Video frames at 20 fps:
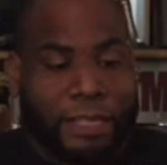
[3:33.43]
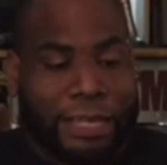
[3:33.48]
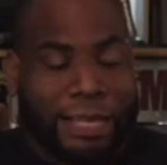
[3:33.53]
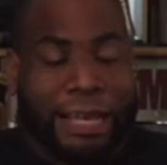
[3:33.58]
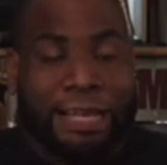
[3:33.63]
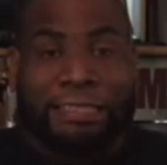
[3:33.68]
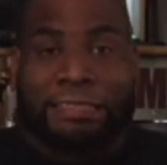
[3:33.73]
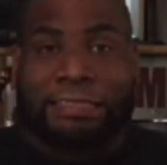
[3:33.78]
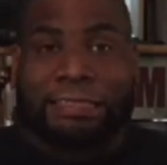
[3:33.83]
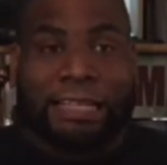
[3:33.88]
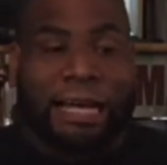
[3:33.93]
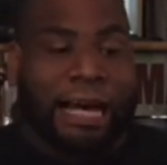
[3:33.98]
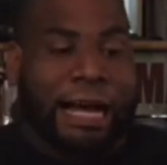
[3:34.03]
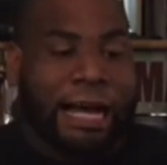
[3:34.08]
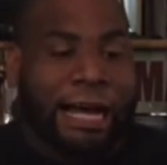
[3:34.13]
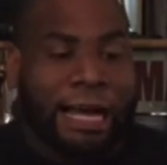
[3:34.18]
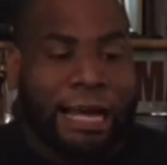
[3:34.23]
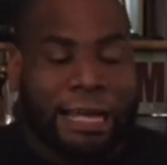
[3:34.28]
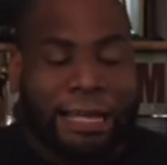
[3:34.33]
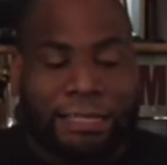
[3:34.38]

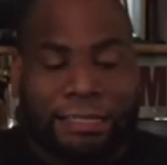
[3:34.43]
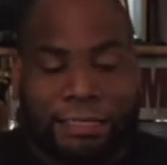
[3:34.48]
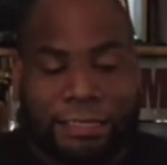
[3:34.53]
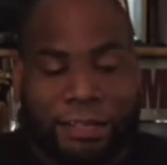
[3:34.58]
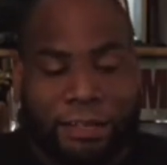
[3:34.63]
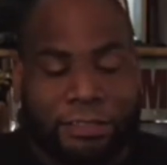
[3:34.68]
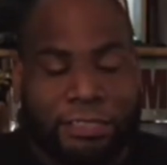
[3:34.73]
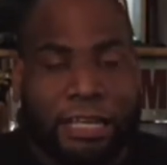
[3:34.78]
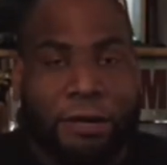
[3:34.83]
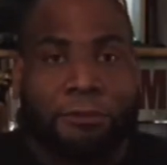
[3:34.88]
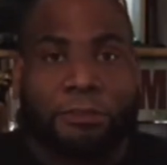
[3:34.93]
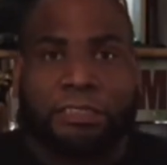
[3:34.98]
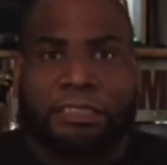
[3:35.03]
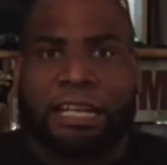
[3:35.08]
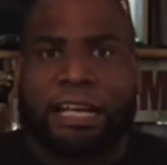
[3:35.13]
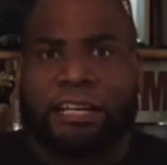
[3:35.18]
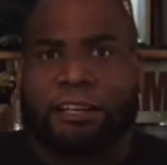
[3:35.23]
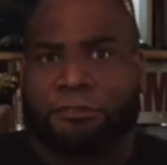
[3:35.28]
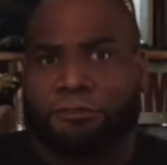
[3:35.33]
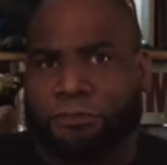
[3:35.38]
Inside, you know, there was
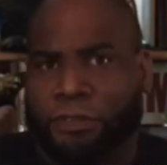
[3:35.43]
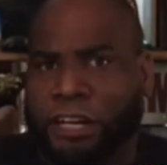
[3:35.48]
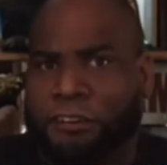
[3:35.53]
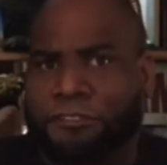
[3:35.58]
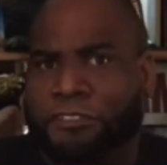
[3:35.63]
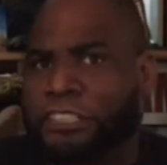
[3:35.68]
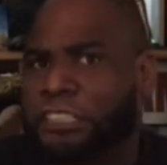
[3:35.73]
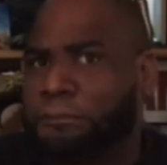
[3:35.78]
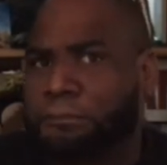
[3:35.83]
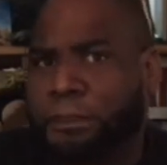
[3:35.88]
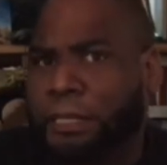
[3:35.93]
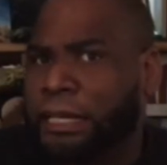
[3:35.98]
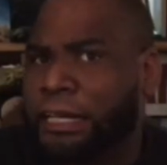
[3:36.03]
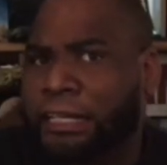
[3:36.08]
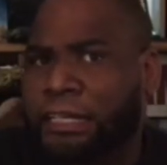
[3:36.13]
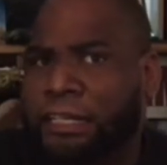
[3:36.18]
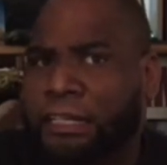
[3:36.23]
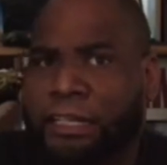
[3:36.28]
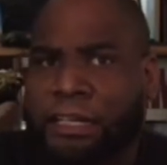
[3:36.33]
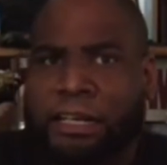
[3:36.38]
like a reference
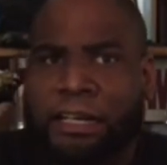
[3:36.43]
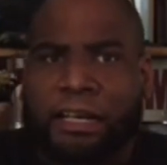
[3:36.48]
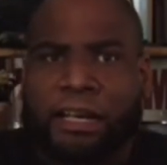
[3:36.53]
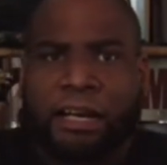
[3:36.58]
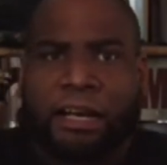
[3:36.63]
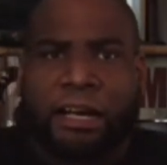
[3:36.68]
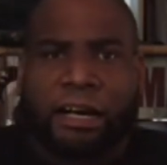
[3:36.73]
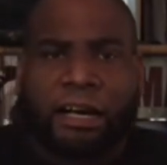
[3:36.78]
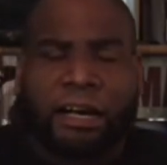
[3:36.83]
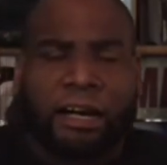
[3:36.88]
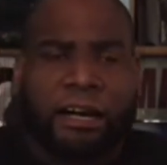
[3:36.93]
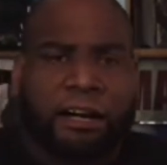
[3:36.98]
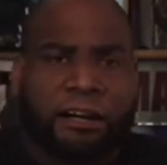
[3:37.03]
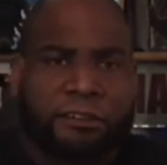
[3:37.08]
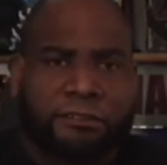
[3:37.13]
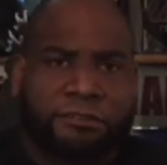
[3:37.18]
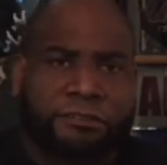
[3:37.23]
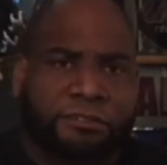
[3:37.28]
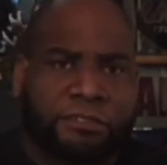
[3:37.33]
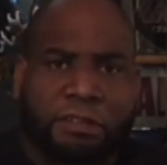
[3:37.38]
pick
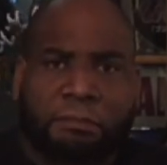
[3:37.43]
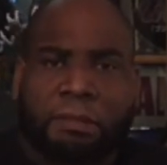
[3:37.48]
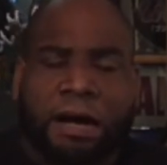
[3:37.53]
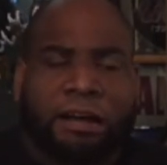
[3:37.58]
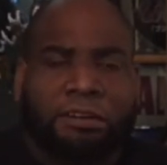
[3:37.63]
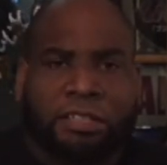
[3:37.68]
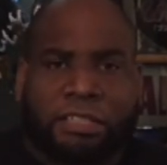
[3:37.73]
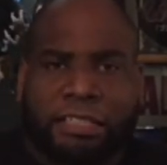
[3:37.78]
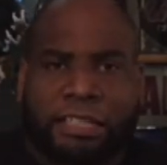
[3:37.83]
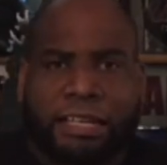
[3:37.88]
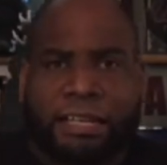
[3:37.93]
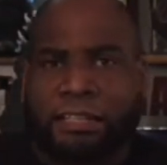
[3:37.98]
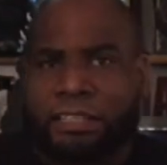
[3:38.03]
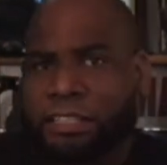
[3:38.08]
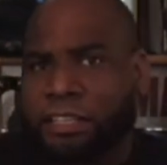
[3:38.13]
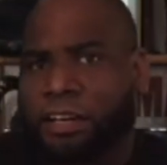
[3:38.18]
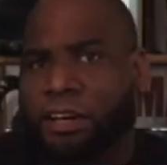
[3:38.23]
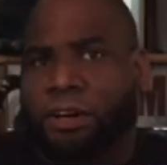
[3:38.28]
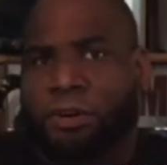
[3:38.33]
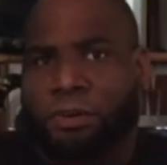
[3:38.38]
of the model kit,
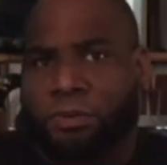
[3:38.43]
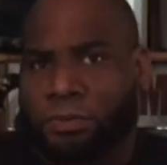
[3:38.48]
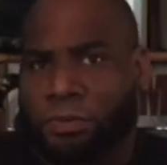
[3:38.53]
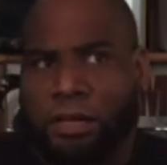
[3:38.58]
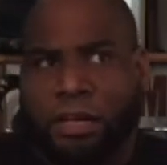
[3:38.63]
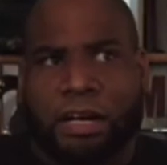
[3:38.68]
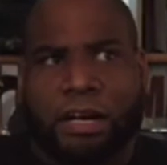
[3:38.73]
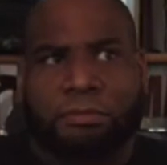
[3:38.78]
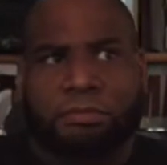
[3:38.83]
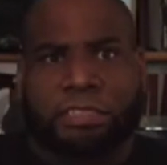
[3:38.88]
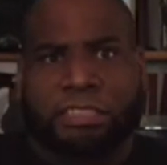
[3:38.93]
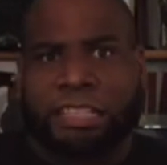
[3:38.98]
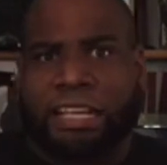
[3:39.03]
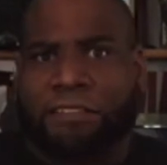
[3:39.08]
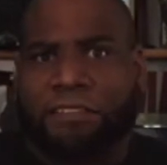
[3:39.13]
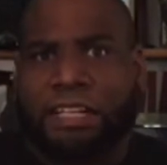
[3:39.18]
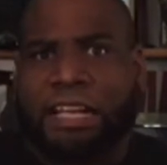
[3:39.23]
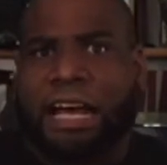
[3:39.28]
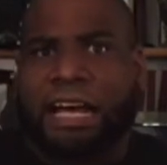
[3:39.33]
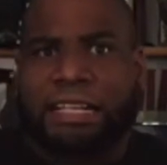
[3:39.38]
you know, just give
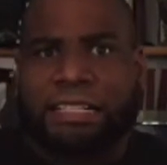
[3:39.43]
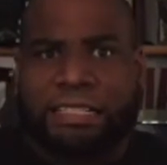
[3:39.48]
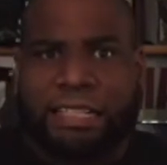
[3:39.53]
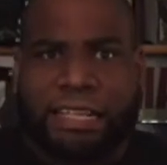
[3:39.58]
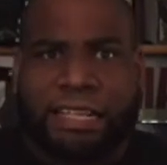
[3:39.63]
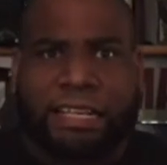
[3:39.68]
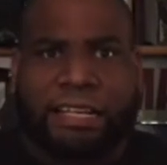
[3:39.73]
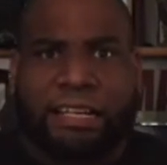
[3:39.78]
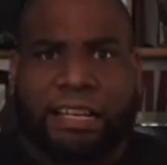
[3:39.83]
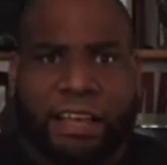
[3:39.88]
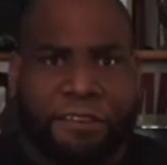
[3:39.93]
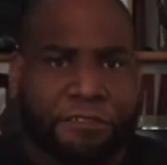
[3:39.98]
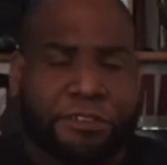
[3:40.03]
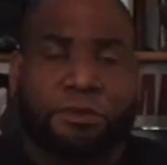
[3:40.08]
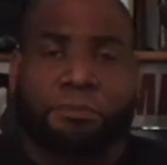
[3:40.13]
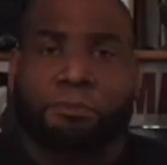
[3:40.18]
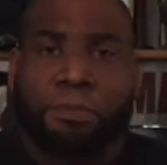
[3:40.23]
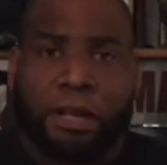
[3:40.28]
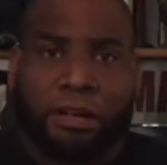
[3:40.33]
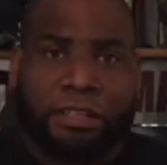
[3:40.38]
you an idea if
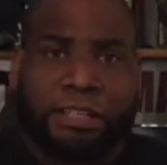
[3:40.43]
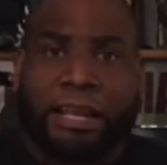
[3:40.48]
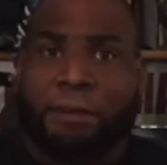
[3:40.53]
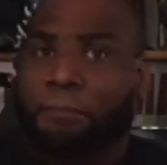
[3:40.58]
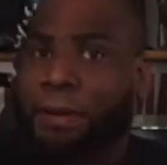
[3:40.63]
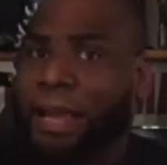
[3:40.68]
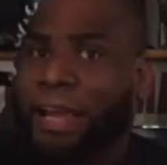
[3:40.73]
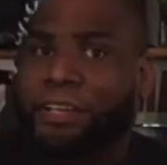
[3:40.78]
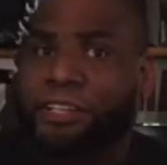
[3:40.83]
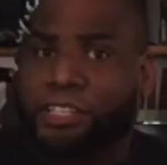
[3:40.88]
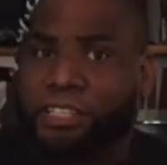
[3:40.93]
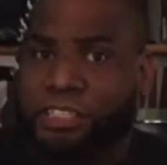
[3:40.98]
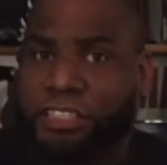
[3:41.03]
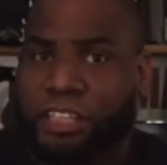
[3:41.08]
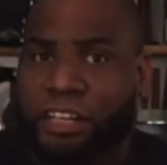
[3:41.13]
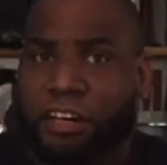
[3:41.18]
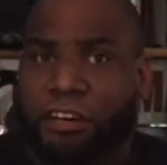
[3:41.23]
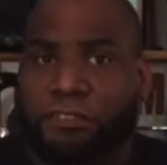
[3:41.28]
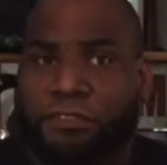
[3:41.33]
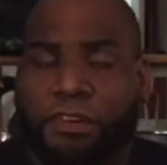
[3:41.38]
you build it and paint
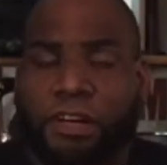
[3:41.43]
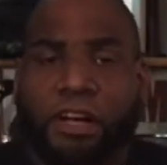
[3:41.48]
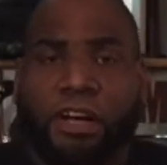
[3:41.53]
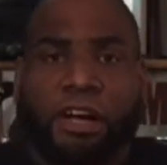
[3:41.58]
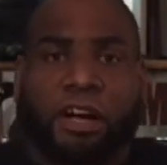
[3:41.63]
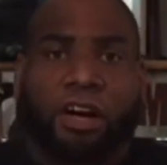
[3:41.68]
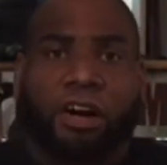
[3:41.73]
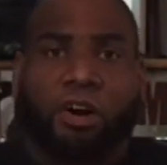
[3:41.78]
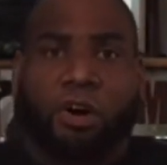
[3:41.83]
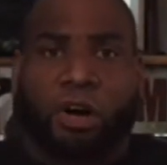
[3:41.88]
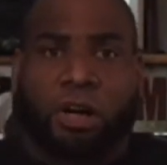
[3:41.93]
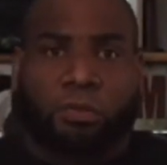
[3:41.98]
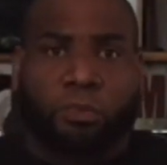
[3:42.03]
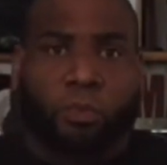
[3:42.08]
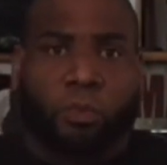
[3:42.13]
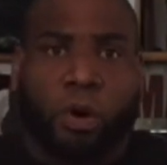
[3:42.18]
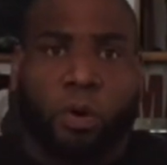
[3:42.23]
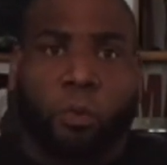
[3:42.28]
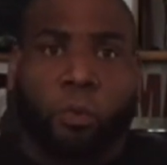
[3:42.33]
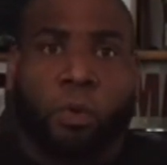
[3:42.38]
yourself on
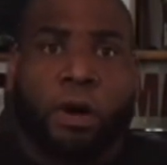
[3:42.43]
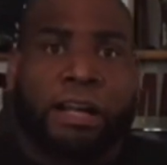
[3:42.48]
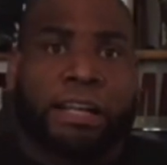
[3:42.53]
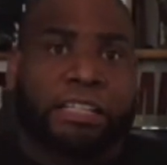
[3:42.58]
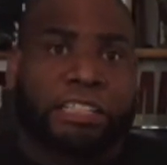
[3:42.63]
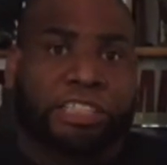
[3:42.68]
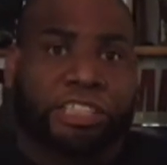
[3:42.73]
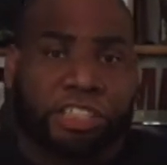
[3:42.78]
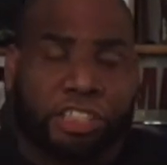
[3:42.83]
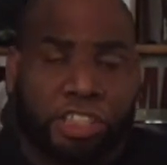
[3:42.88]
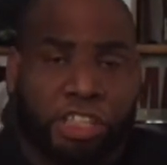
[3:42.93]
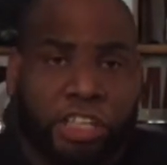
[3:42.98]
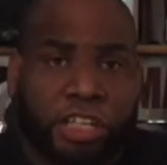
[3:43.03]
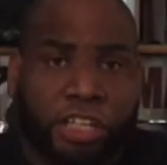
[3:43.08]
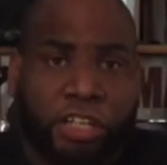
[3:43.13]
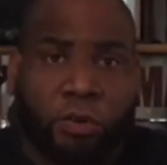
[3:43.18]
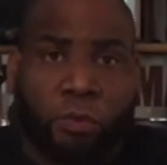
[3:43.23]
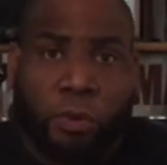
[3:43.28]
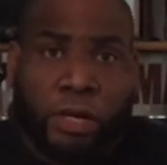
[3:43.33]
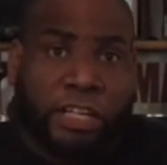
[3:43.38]
what it
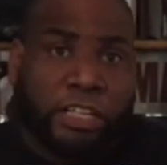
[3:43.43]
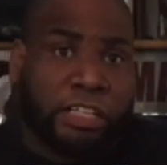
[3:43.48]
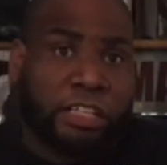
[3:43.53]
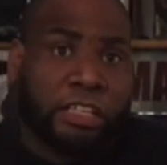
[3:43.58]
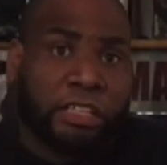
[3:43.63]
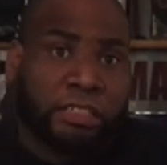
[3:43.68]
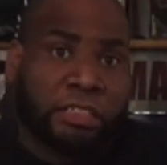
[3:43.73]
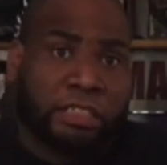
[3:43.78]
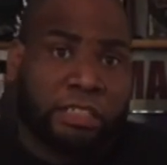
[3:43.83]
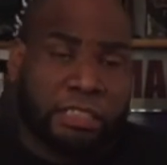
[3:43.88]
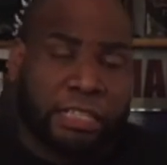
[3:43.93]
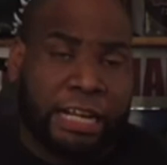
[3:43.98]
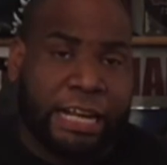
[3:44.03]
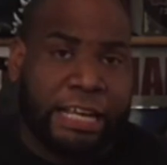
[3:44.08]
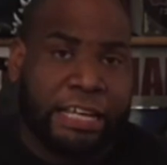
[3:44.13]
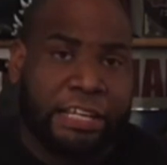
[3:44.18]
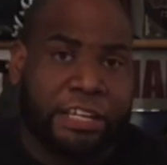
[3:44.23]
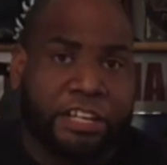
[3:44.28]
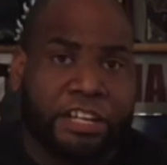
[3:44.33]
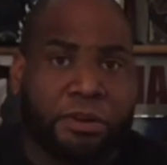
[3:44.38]
should or what it could look
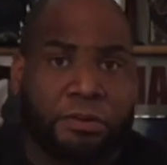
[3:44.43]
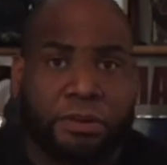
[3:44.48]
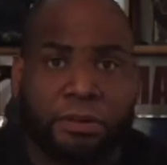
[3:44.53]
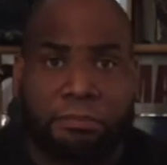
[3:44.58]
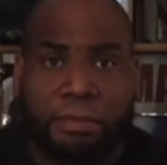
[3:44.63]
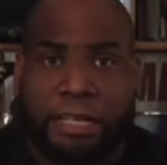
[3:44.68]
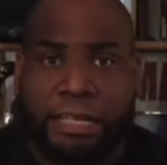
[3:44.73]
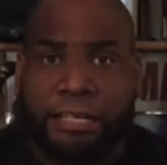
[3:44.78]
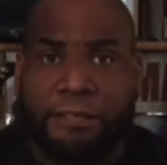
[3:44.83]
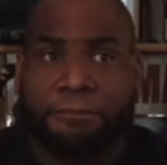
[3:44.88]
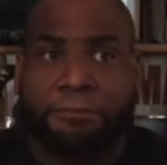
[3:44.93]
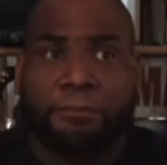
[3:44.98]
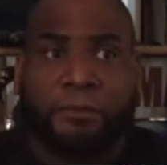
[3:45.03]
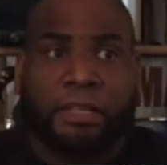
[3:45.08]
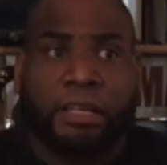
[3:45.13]
like, you know what I mean?